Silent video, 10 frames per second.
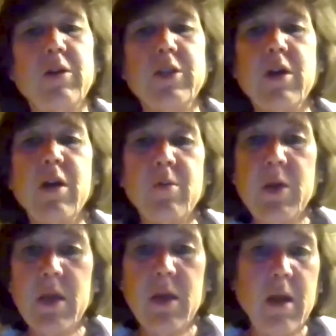
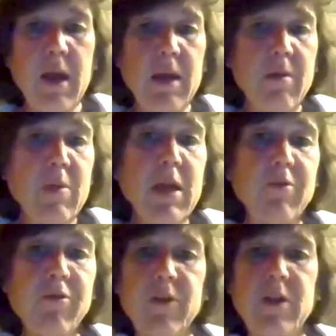autonomy and
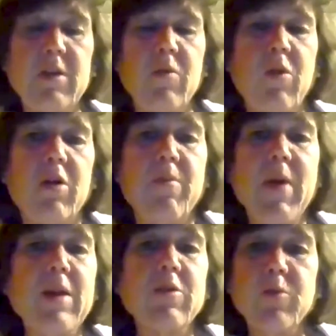meaningfulness at work
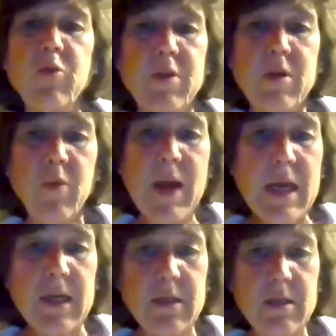matters more than a
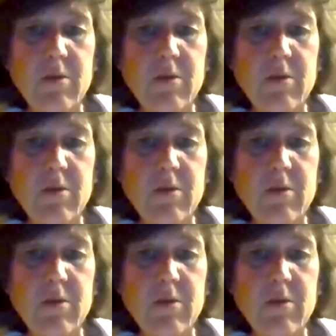raise.